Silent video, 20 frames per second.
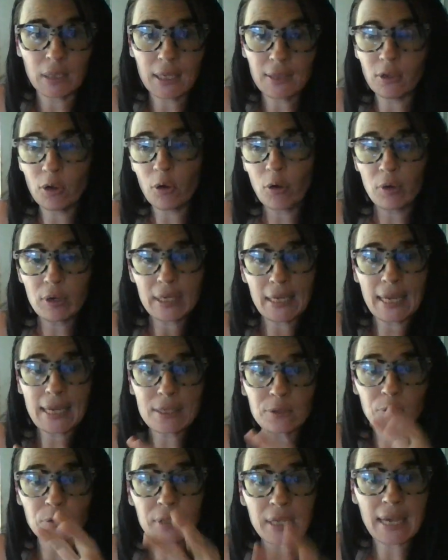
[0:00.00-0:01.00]
and they're already
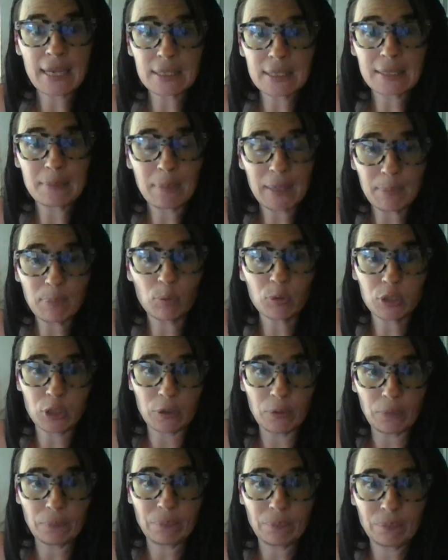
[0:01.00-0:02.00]
exercising people
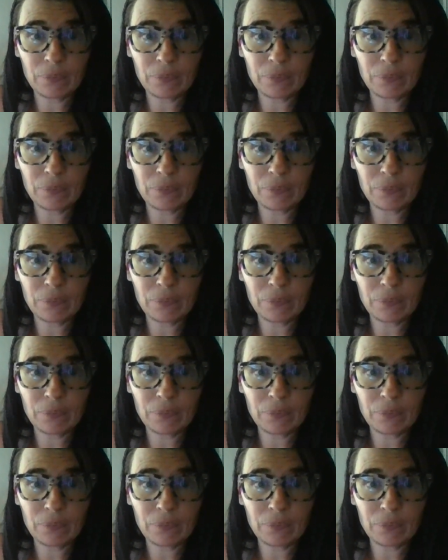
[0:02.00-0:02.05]
too.